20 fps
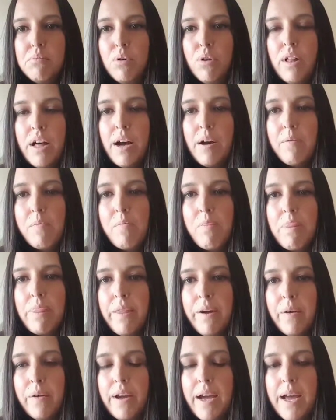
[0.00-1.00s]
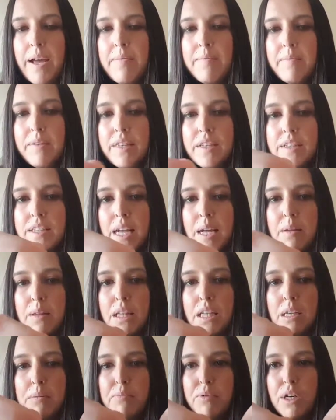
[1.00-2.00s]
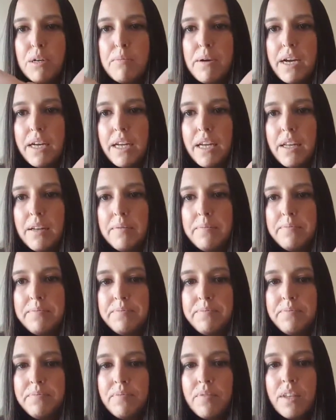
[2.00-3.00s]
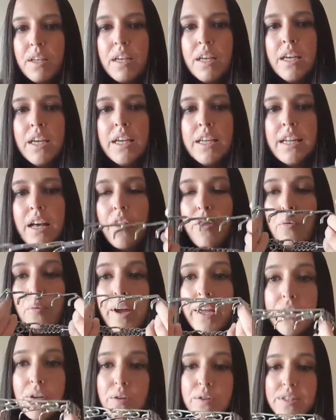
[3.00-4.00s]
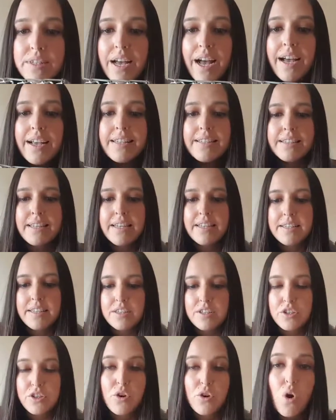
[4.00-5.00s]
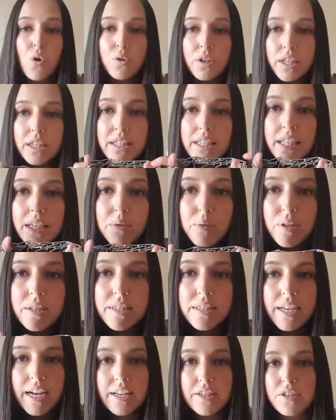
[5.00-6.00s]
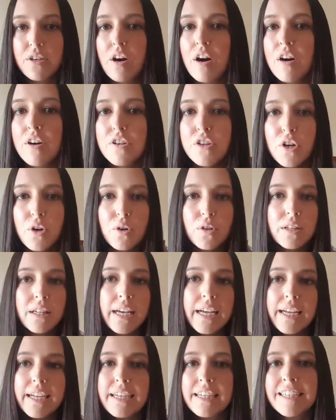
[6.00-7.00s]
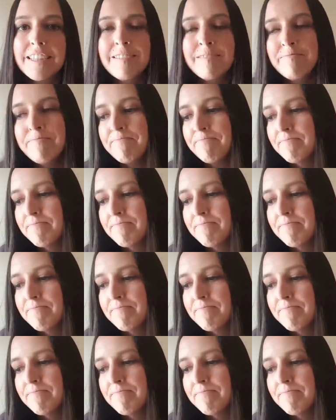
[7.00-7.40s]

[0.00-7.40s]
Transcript: pull out, okay? And the same thing to put it back in. Now the way you size these is you only need one size. There are no like